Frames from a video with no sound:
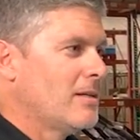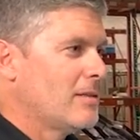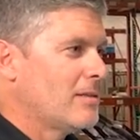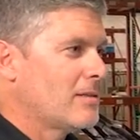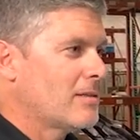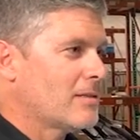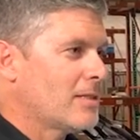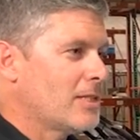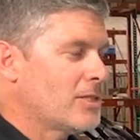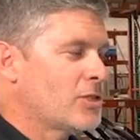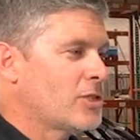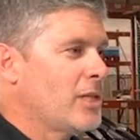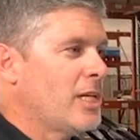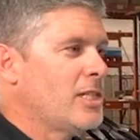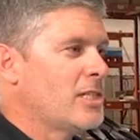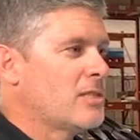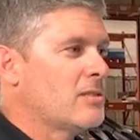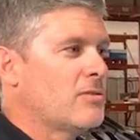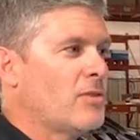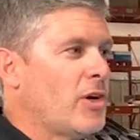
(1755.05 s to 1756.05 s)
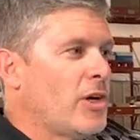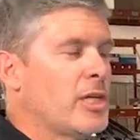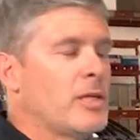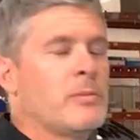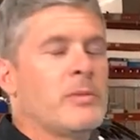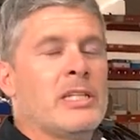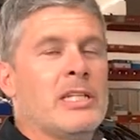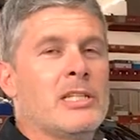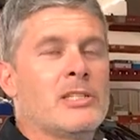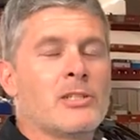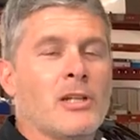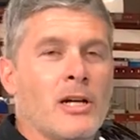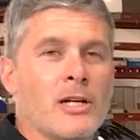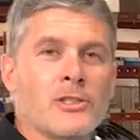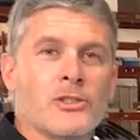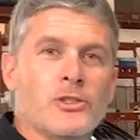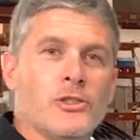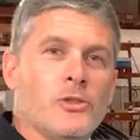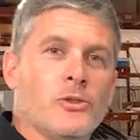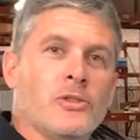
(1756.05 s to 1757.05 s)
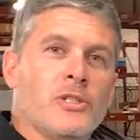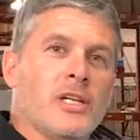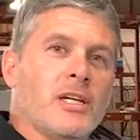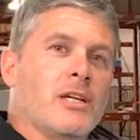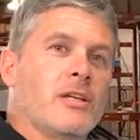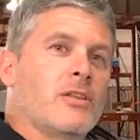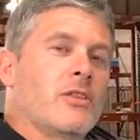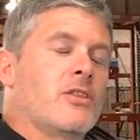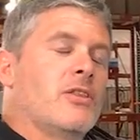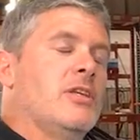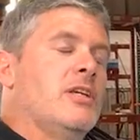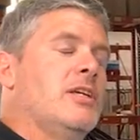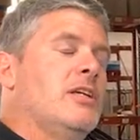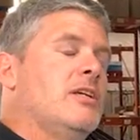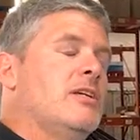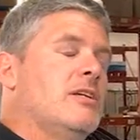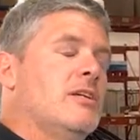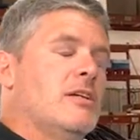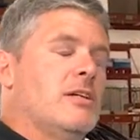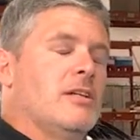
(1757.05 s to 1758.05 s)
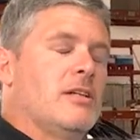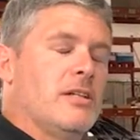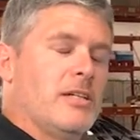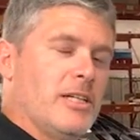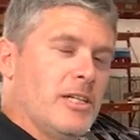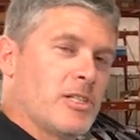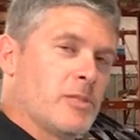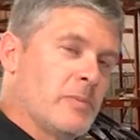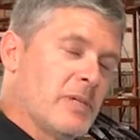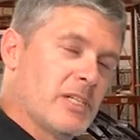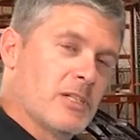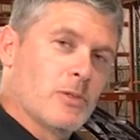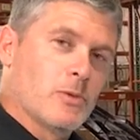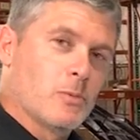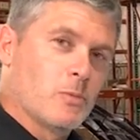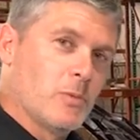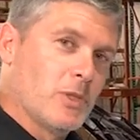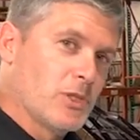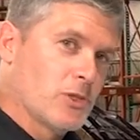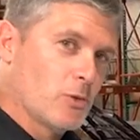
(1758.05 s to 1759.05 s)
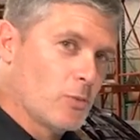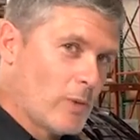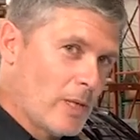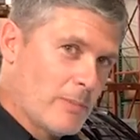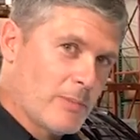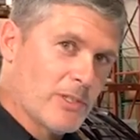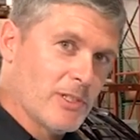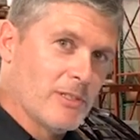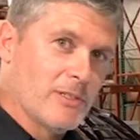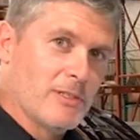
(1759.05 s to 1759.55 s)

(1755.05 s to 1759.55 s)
let's change the volume of the exhaust using the intermittent windshield wiper